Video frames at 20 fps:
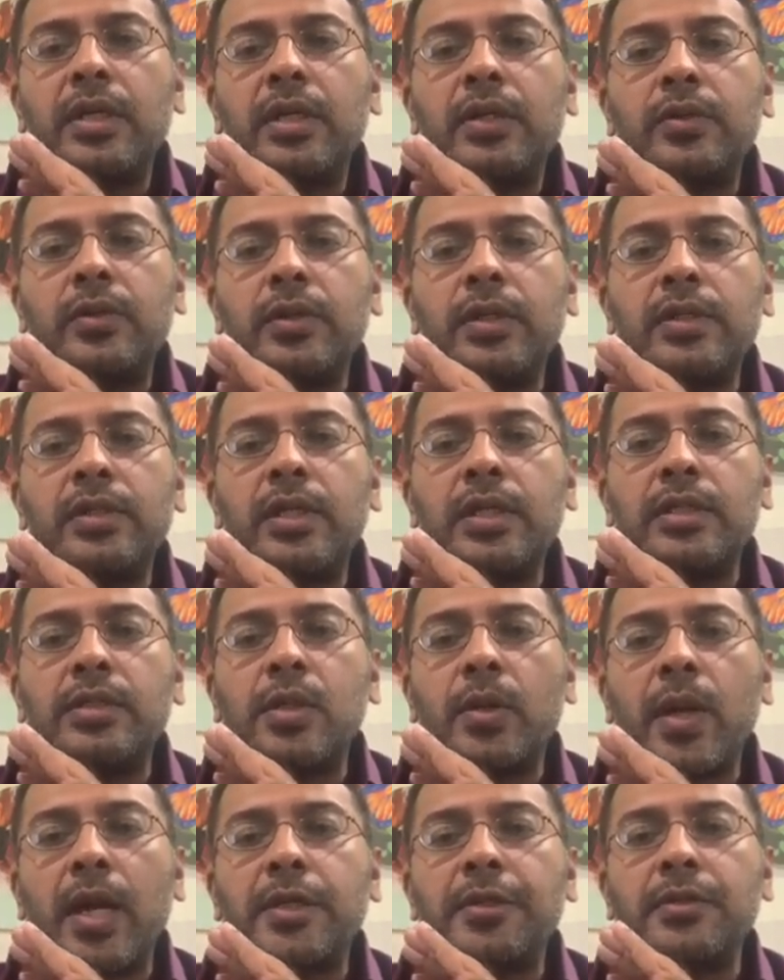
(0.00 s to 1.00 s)
So this is a
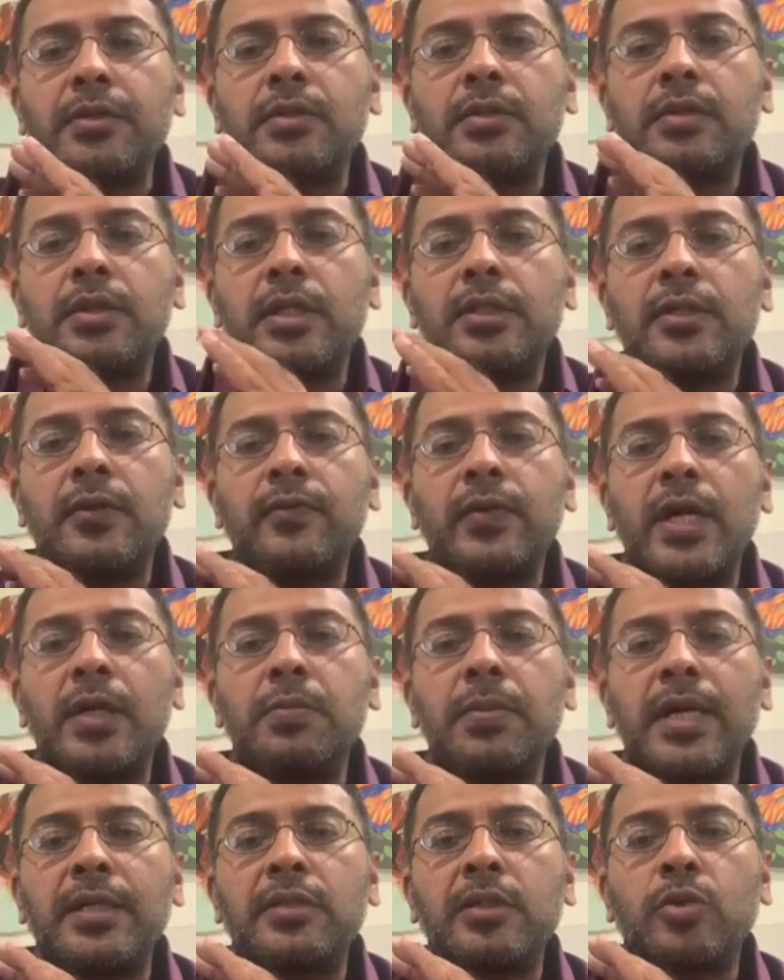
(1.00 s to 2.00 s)
dislocation. That's a
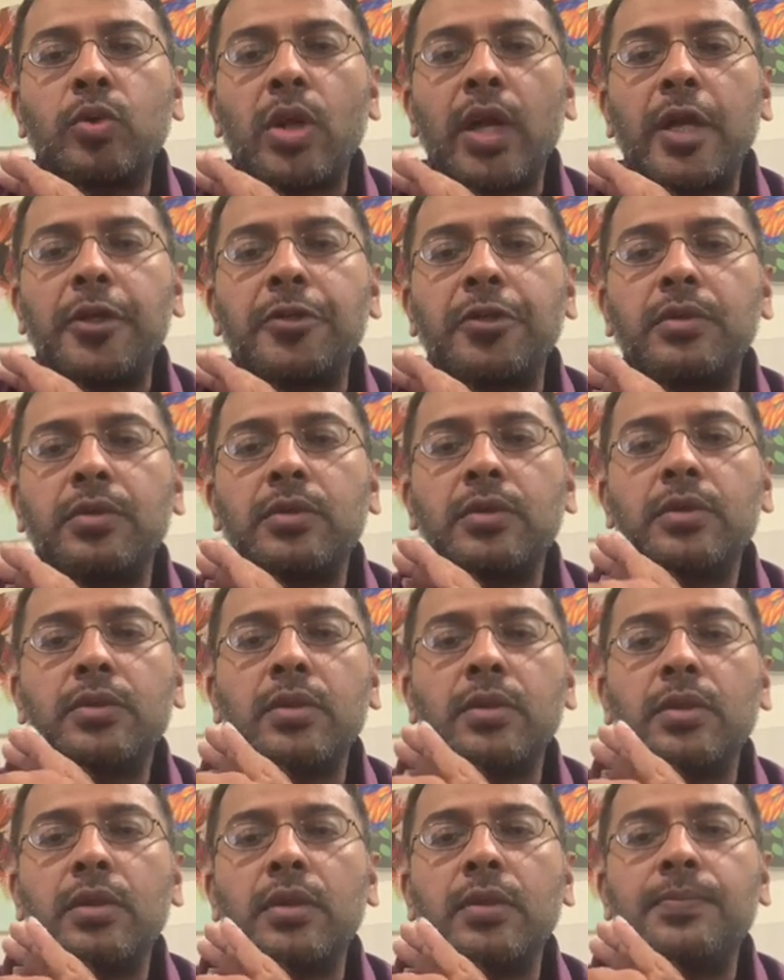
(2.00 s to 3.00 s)
front-based dislocation. So
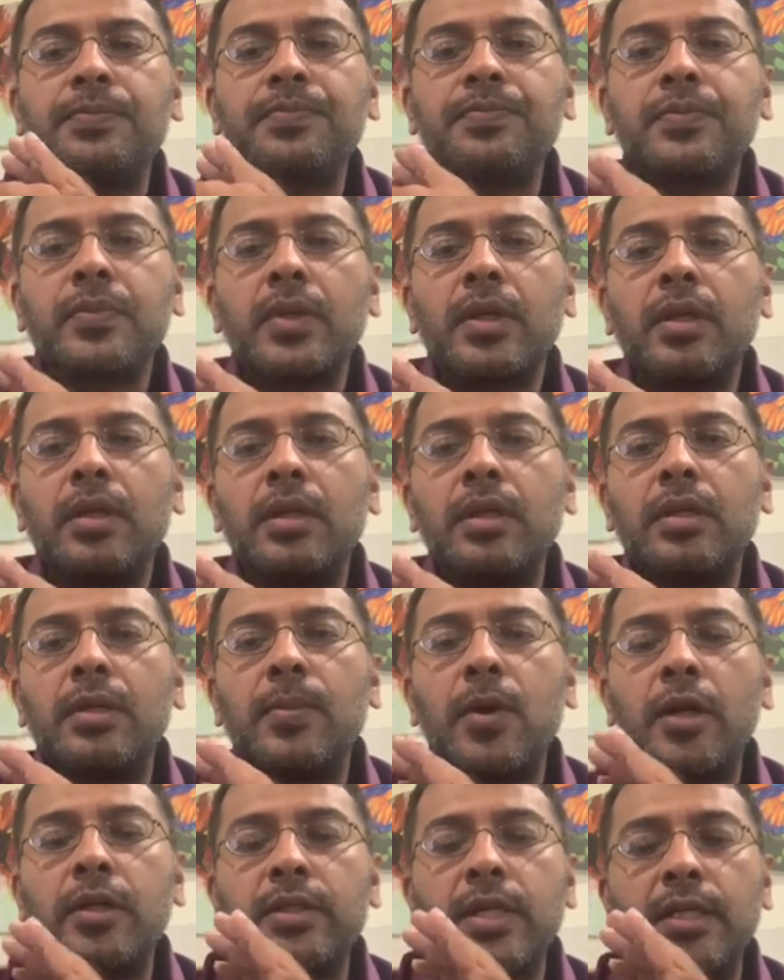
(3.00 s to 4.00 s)
the
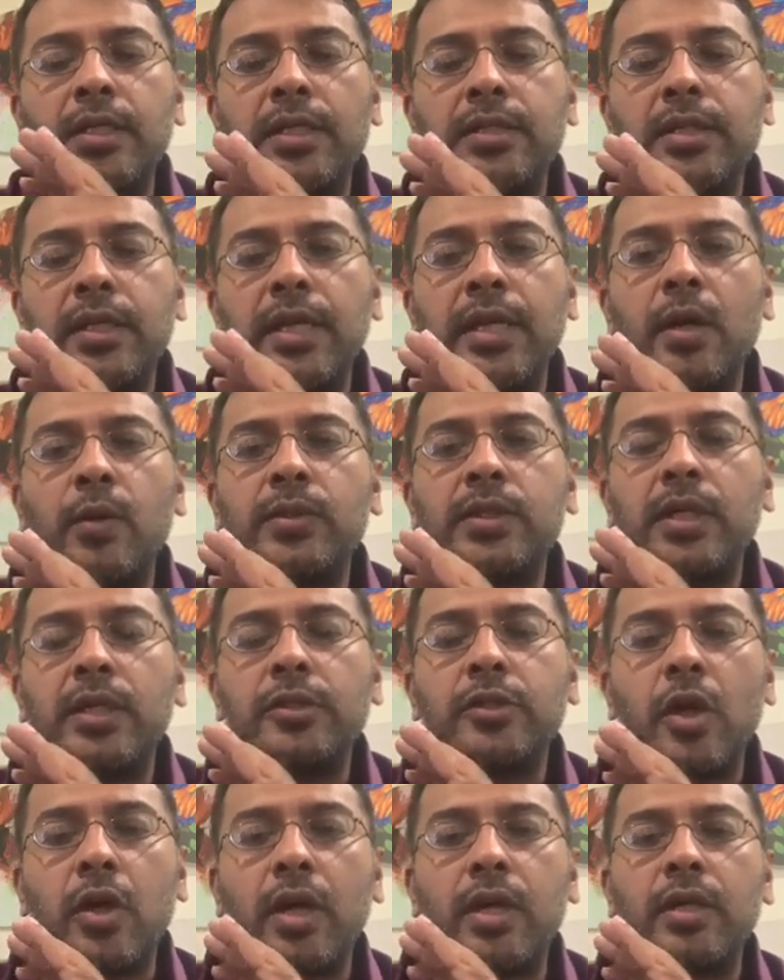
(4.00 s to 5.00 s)
ball is actually sitting outside the
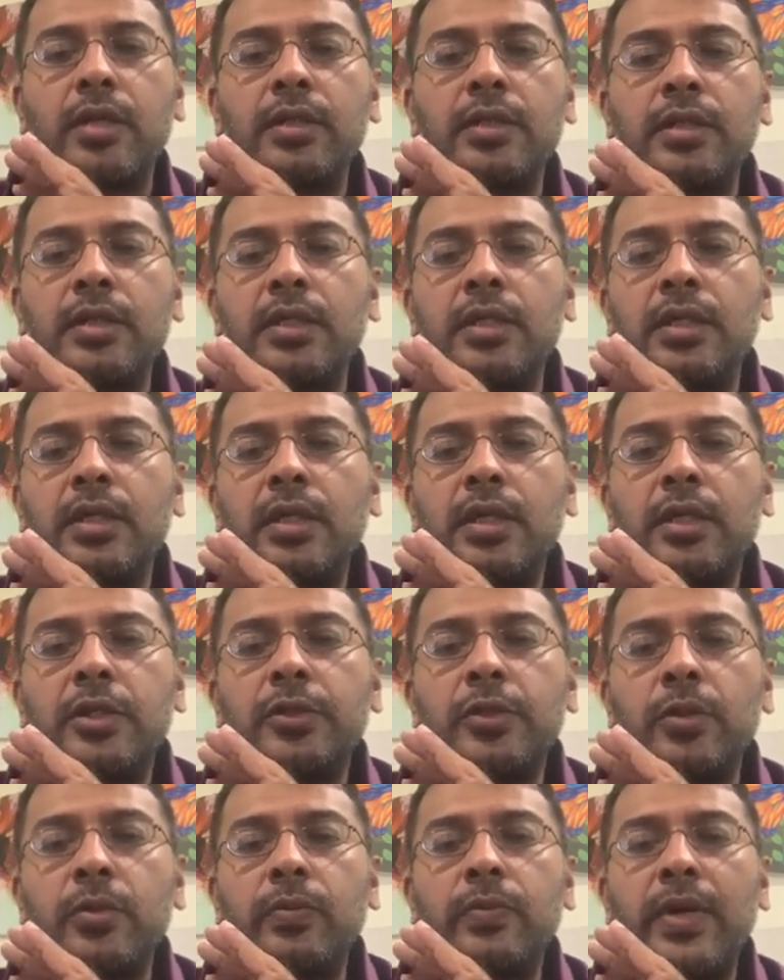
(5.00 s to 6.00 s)
socket.
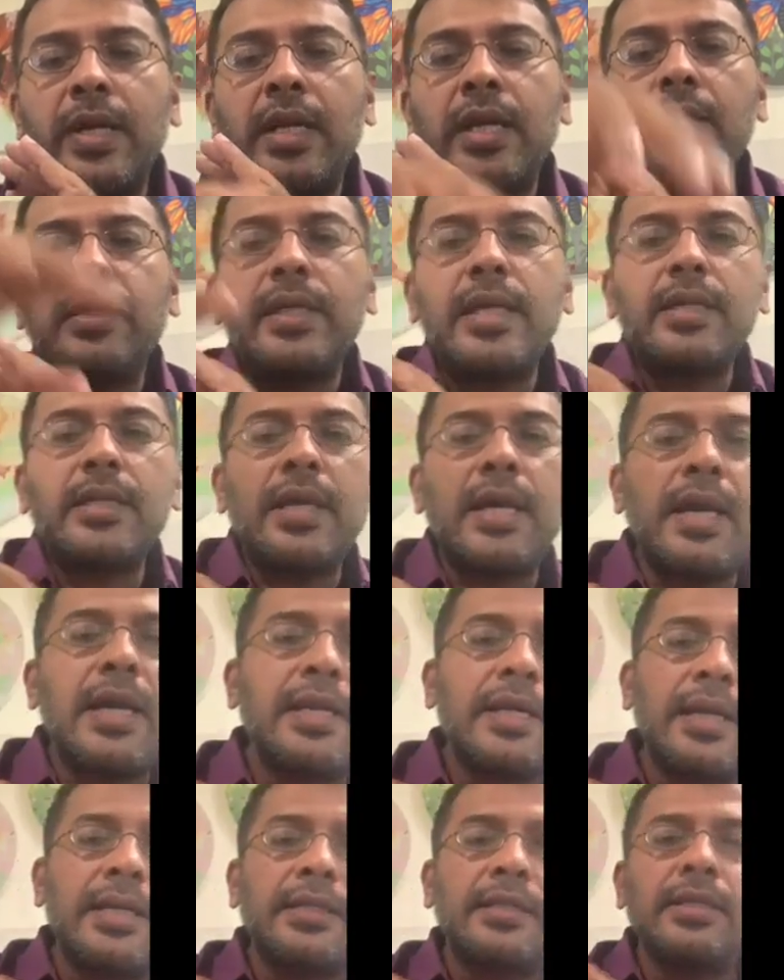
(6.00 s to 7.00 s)
So when I take the
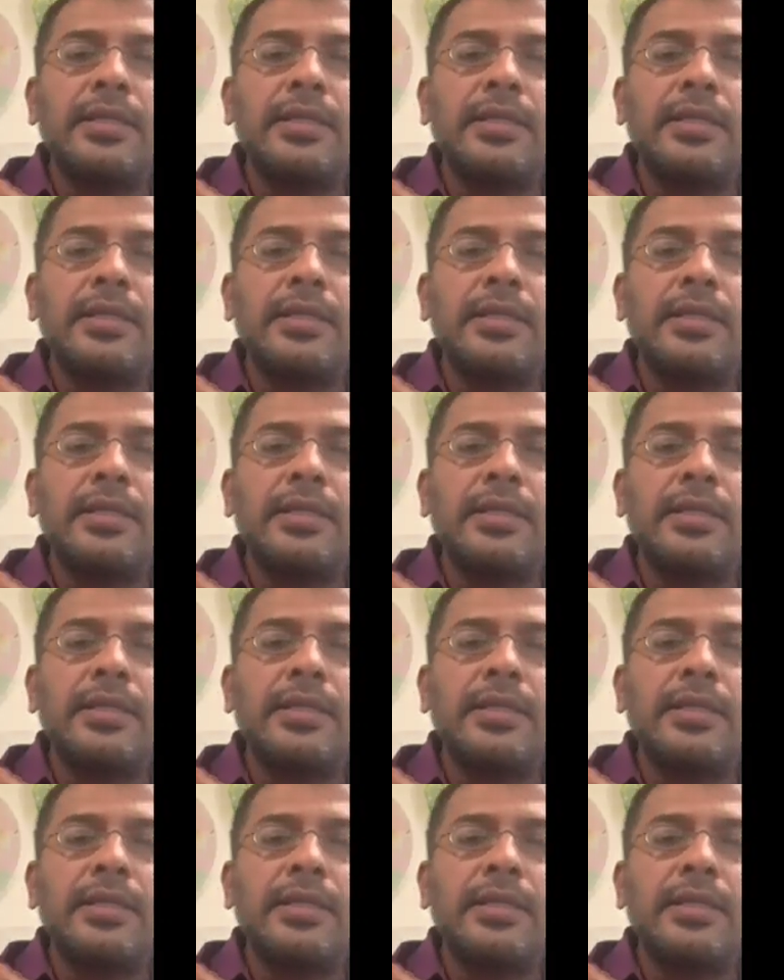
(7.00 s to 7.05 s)
hand like